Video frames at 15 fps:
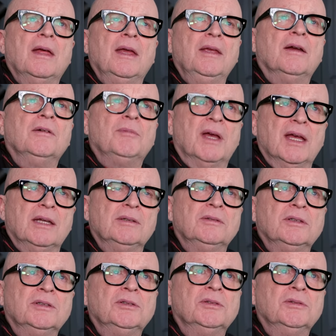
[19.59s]
young man
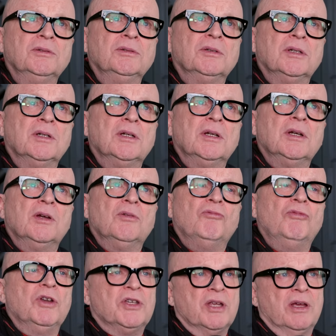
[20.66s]
who
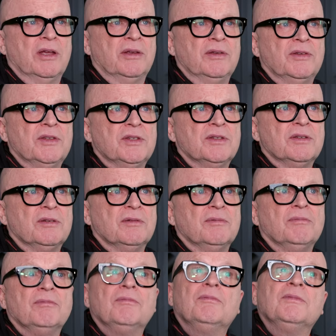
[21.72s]
returns
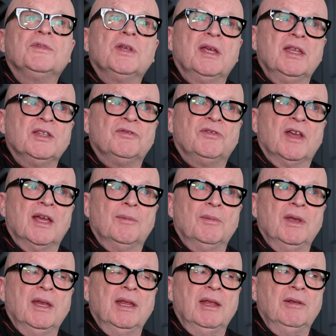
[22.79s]
to his
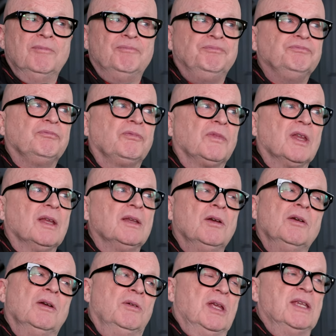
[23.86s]
family,
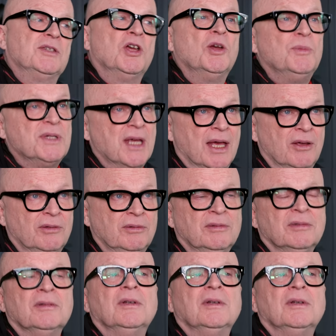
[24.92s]
his hometown,